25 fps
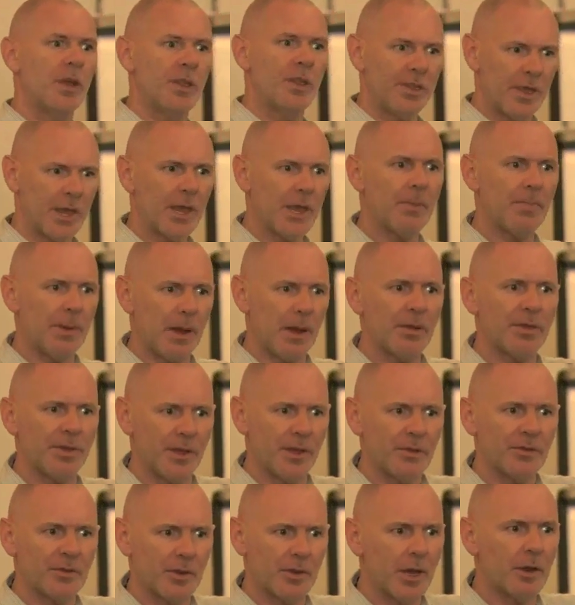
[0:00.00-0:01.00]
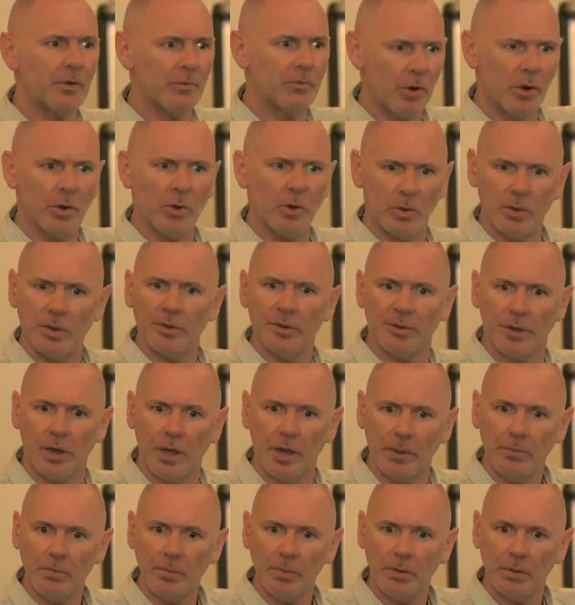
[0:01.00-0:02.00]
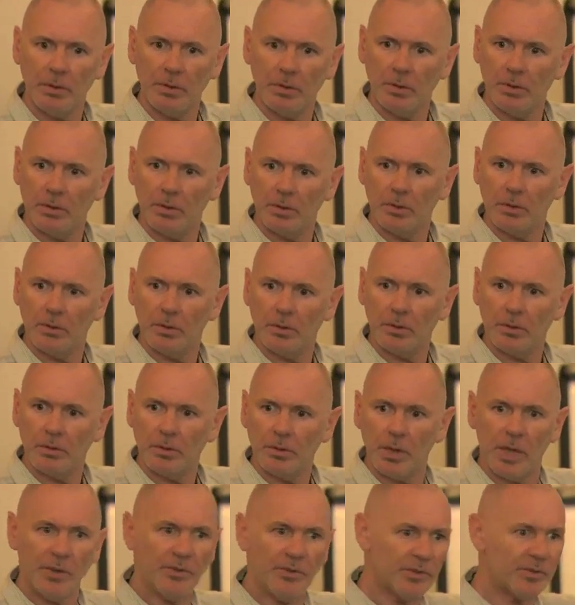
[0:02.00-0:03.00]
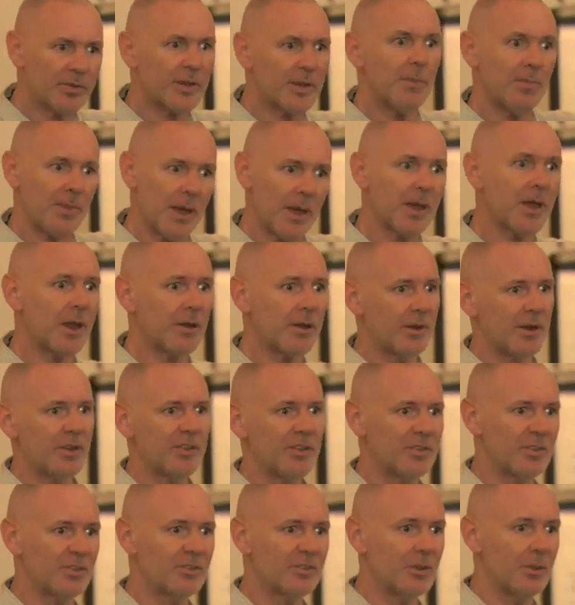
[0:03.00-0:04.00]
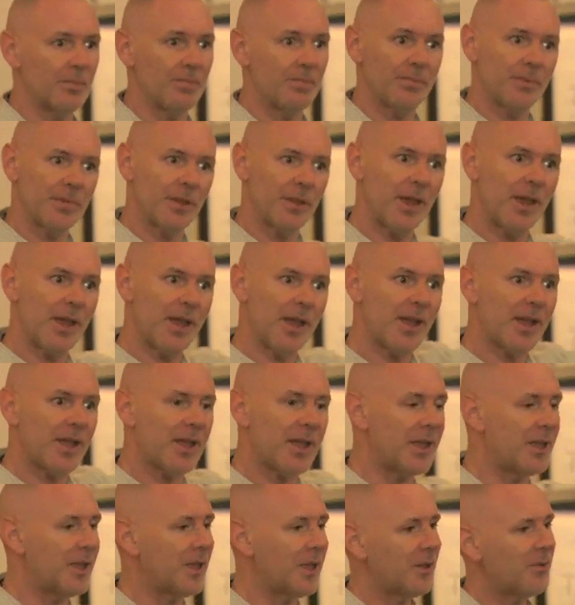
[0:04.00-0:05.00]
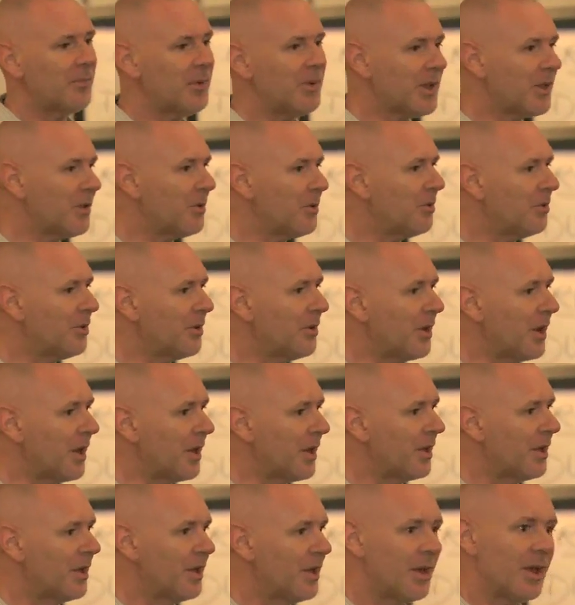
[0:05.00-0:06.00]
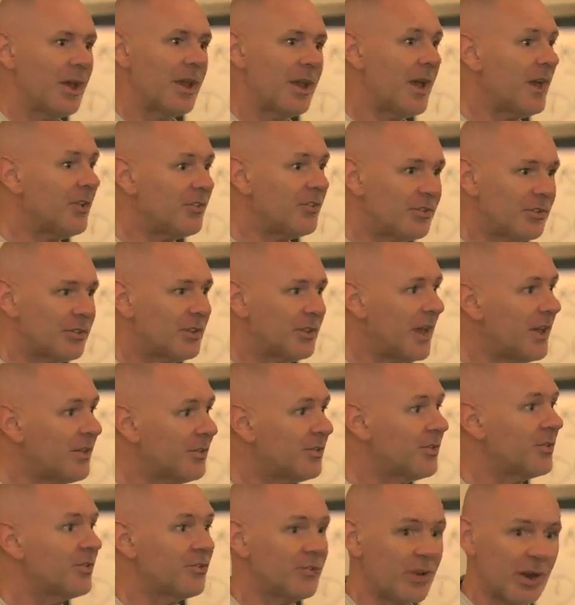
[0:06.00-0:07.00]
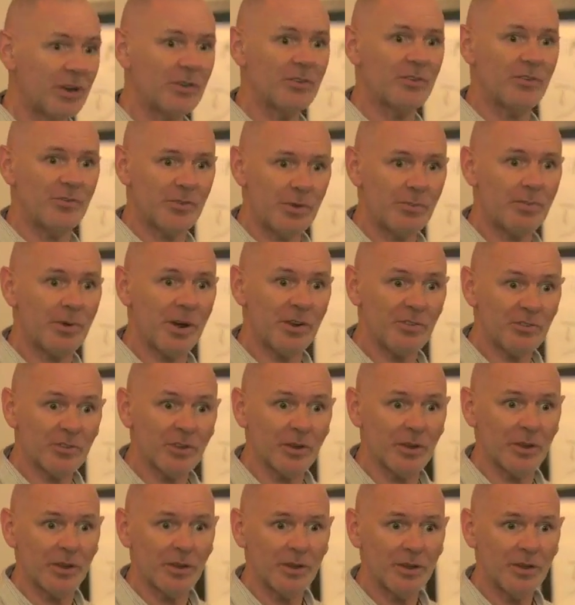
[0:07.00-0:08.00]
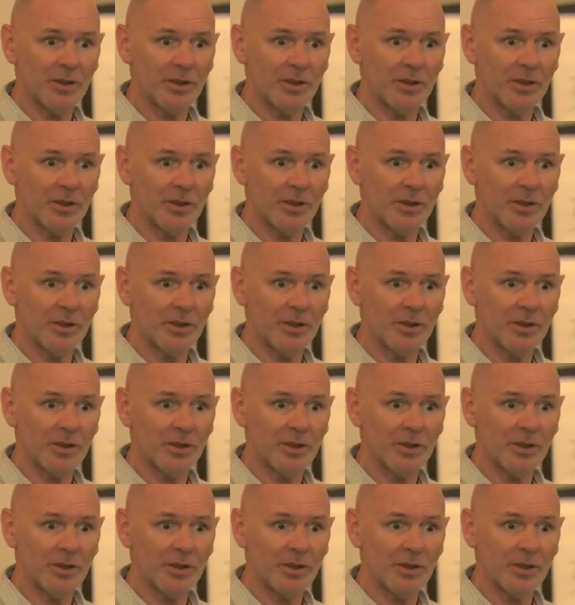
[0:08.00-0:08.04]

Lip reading: Think about things going wrong all the time, and just keep that going around your system. Hey, we can all do it. And that's the structure of depression.